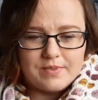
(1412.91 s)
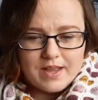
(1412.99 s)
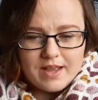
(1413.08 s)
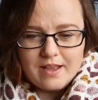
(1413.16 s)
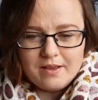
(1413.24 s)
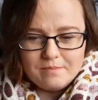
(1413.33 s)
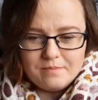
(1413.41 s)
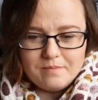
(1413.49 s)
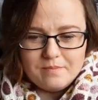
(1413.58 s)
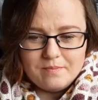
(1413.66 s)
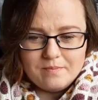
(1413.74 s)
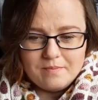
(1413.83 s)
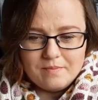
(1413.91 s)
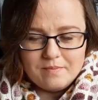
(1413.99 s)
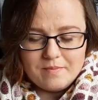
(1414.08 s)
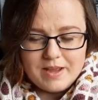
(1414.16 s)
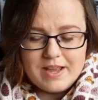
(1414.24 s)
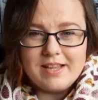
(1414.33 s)

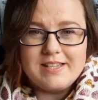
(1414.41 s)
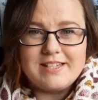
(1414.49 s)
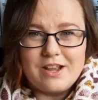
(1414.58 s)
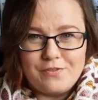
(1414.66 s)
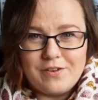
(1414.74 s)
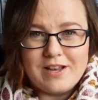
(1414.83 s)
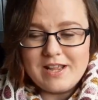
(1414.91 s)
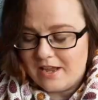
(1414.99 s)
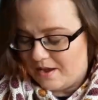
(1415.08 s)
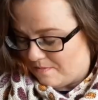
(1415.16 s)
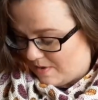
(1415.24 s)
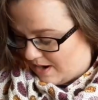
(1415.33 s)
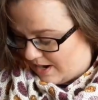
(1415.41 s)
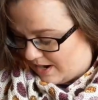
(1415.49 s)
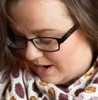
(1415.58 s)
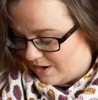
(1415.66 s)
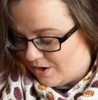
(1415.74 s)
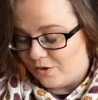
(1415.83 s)
It is definitely
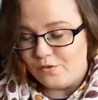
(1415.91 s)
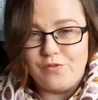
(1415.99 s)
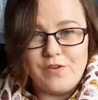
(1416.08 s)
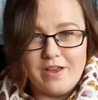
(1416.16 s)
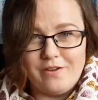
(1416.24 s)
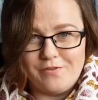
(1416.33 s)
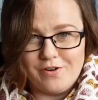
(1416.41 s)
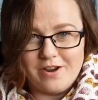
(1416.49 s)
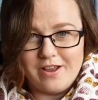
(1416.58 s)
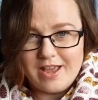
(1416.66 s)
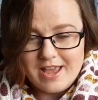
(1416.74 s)
my new favourite.